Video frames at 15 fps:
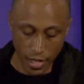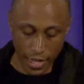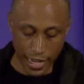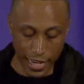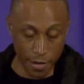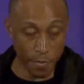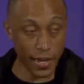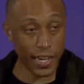
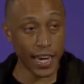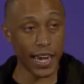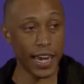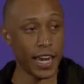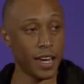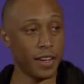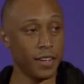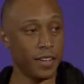he
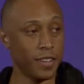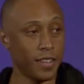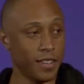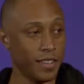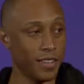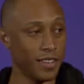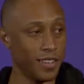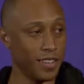began
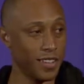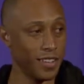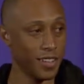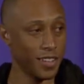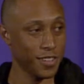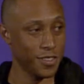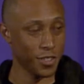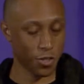
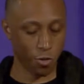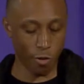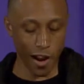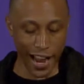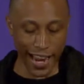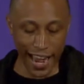to cry